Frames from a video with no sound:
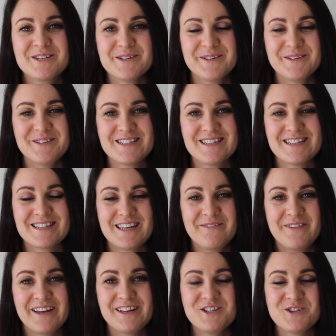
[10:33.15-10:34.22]
do since
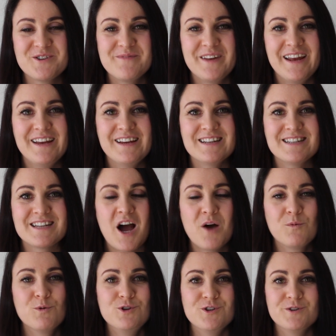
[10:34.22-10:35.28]
living in Germany is I will